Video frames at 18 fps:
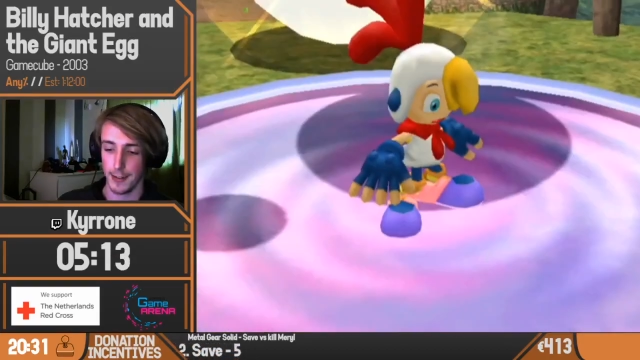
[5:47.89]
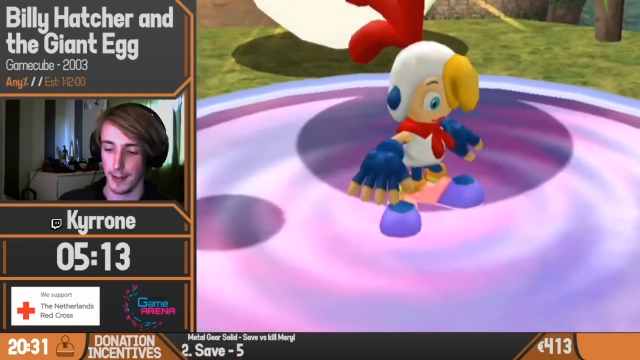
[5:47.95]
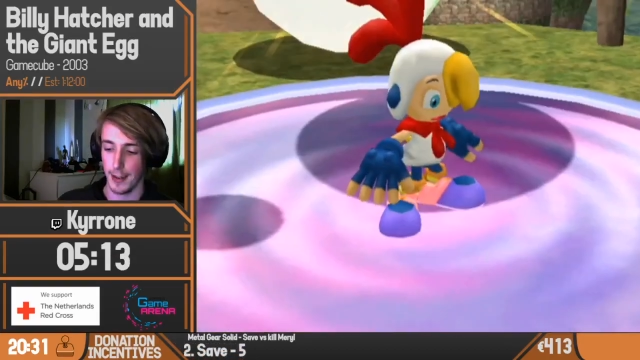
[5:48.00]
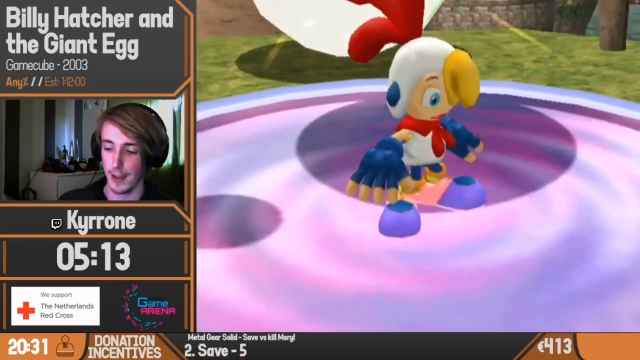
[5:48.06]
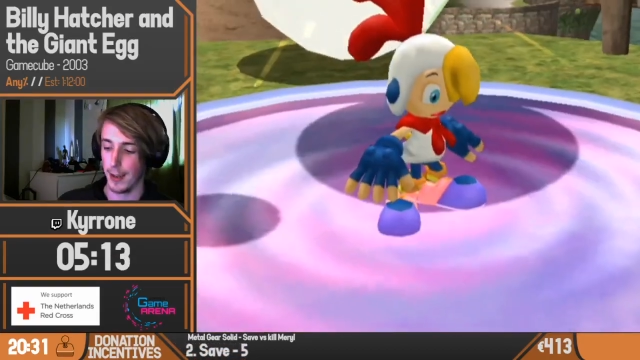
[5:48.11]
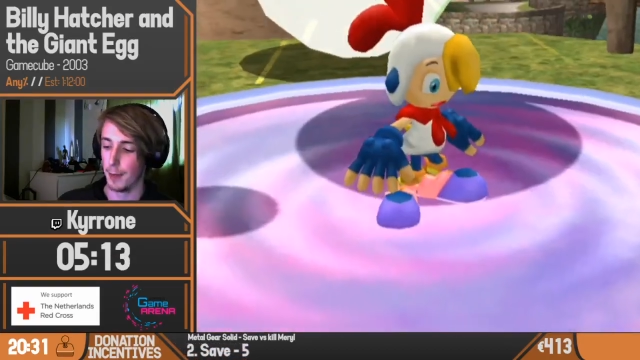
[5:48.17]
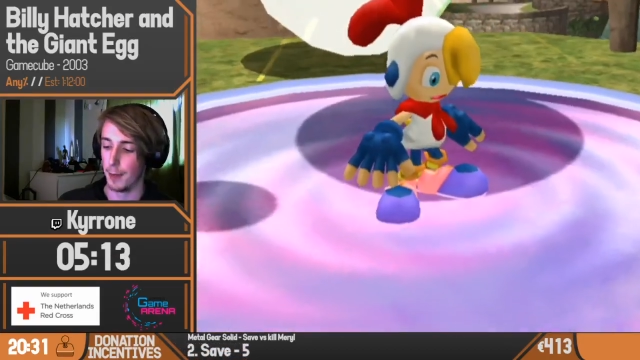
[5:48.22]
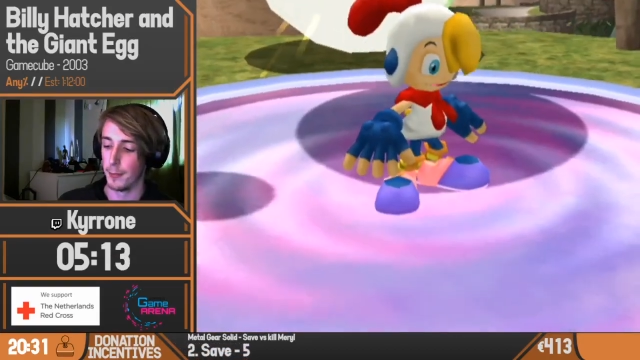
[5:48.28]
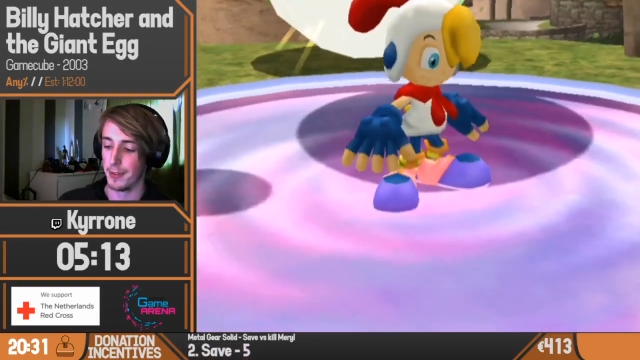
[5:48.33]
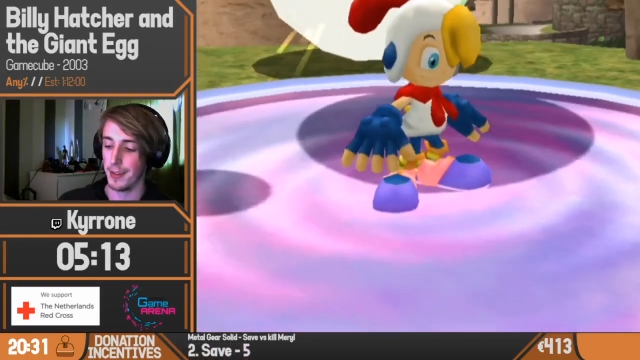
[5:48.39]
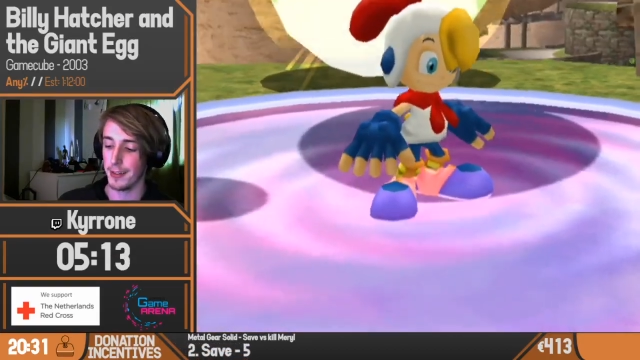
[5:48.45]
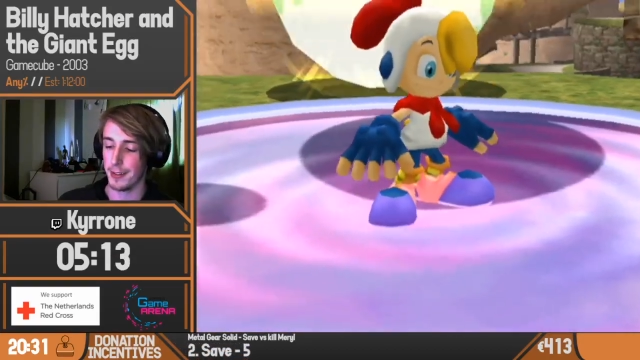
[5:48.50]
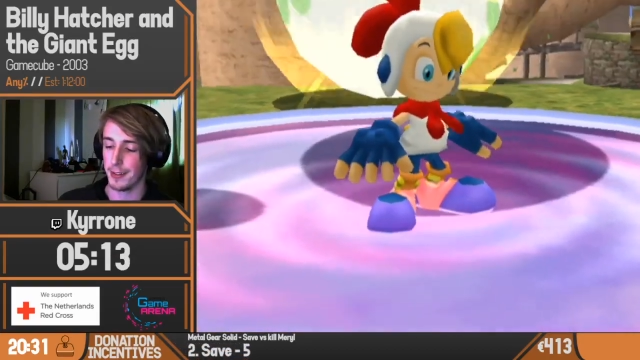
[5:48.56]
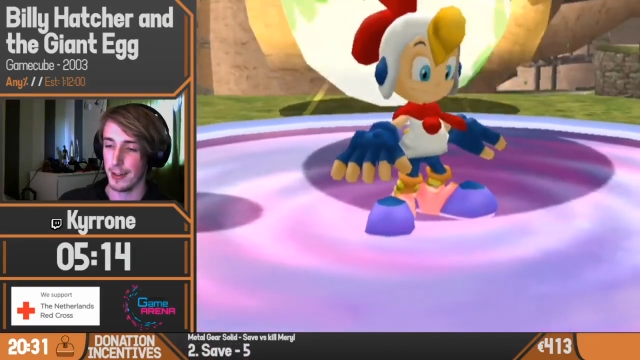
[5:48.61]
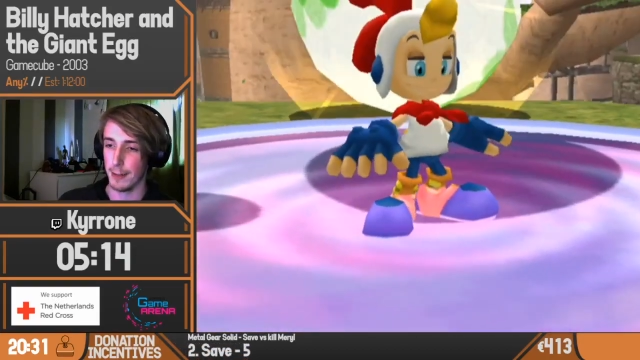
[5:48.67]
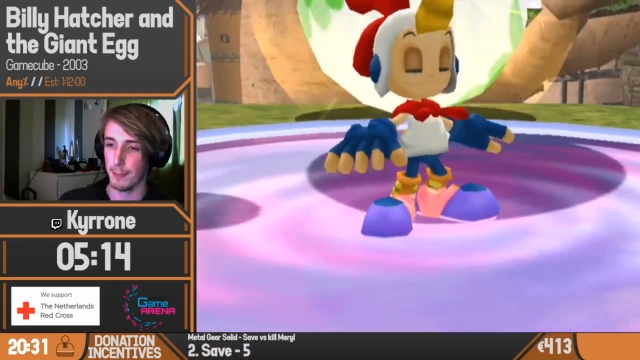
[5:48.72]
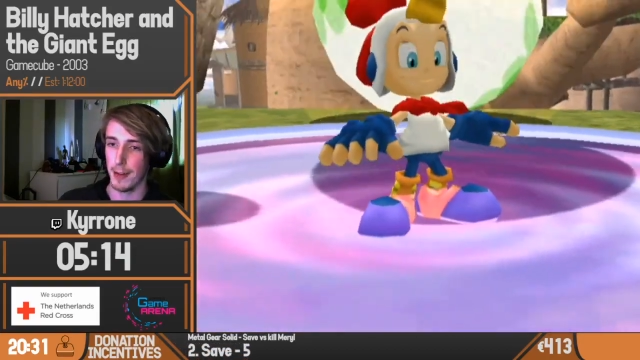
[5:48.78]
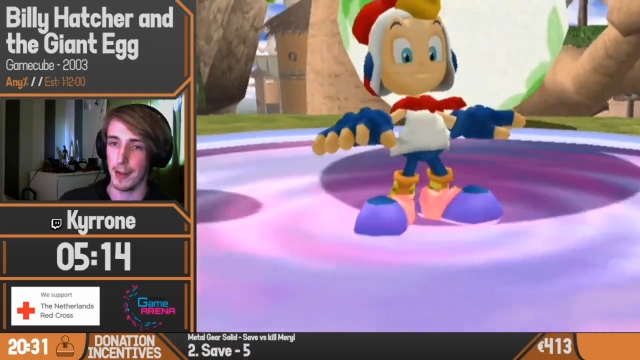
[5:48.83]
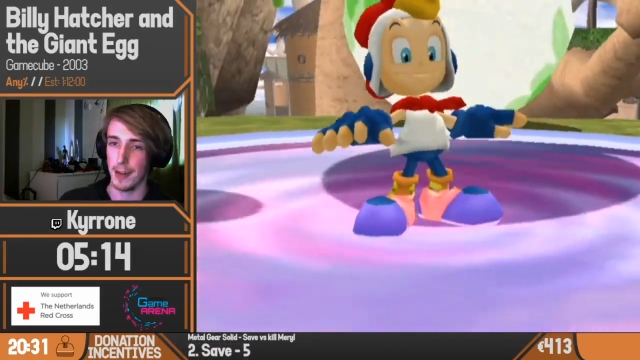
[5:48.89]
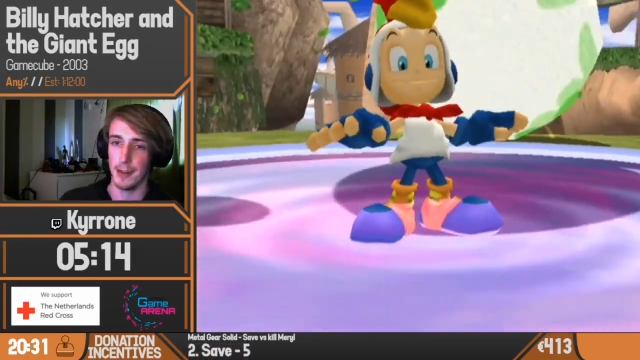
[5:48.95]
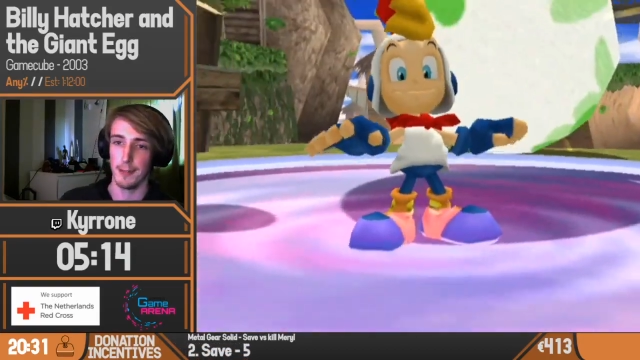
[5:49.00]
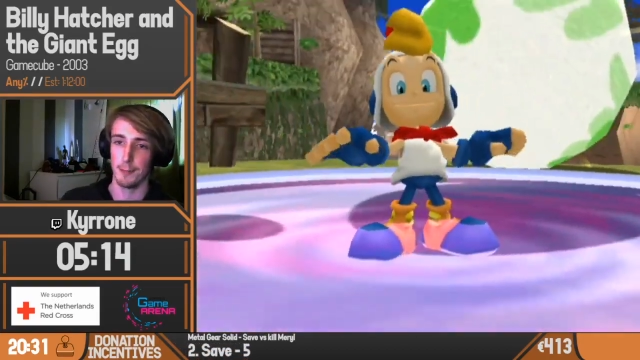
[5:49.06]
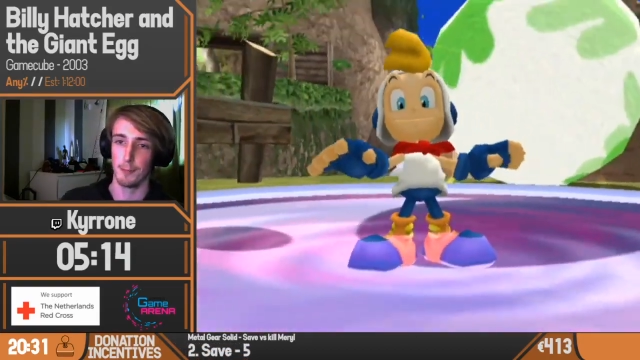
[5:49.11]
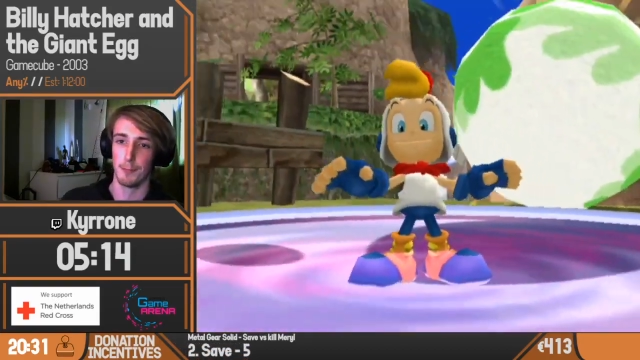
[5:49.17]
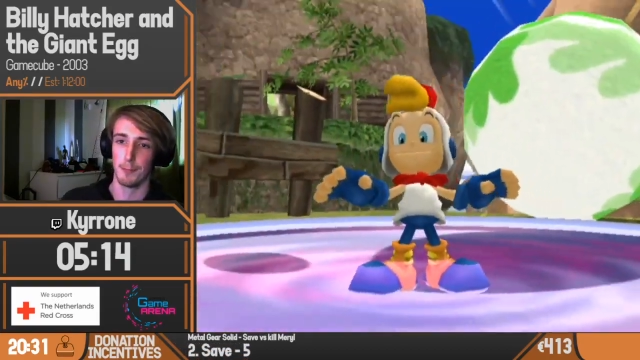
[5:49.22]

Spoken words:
Essentially, if they